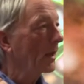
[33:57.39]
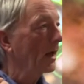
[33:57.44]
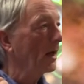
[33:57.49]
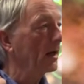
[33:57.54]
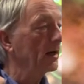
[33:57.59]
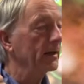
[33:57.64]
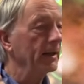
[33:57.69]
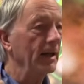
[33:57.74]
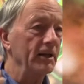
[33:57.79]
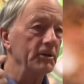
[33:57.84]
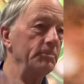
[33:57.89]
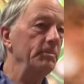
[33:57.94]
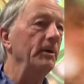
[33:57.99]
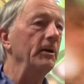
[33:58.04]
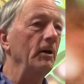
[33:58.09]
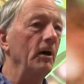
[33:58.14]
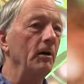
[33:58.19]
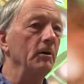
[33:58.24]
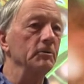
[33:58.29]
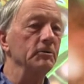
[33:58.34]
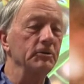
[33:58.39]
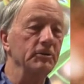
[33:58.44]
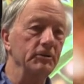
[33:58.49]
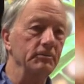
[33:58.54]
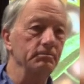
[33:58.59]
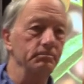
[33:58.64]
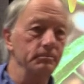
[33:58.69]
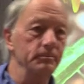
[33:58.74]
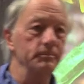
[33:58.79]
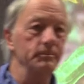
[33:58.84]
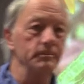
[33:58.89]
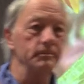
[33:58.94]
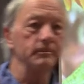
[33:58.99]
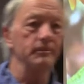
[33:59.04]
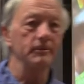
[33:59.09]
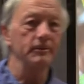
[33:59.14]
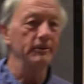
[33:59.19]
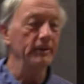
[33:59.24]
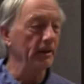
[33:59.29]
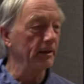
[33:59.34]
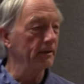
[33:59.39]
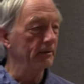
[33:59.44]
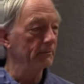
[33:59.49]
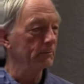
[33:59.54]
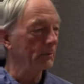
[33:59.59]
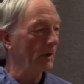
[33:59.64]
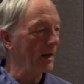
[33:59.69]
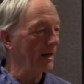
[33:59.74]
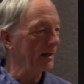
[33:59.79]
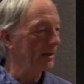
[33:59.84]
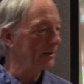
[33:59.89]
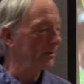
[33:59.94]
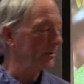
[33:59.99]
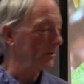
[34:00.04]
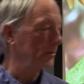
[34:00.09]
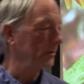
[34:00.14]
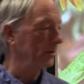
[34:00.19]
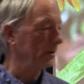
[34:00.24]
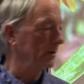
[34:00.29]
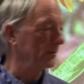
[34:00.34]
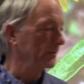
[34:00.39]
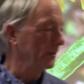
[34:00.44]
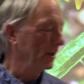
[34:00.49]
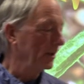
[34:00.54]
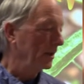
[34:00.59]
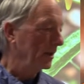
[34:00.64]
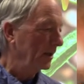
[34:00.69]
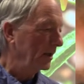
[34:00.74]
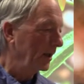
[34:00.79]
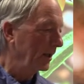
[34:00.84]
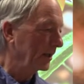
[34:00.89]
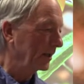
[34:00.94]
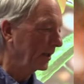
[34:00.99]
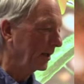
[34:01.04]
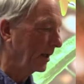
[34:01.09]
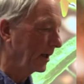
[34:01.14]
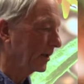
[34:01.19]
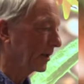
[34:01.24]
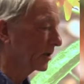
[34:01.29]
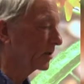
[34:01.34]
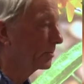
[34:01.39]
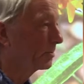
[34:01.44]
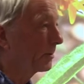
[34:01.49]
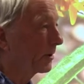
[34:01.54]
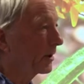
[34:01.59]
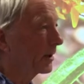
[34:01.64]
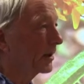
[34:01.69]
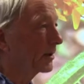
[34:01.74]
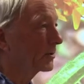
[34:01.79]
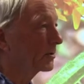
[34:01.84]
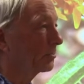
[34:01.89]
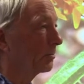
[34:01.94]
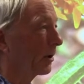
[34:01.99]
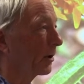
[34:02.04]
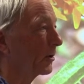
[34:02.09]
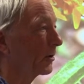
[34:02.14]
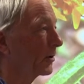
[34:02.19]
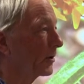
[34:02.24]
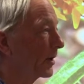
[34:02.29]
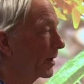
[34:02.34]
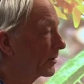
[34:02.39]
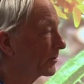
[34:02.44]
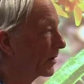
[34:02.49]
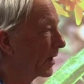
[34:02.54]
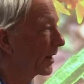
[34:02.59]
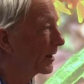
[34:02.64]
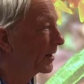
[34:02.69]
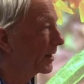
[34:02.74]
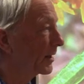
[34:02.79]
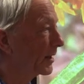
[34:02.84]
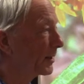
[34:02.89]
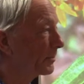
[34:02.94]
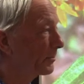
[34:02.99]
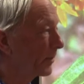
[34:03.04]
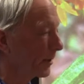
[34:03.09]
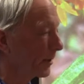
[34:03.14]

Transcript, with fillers: uh, that's because they ran into a, an unexperienced bird that tried to nip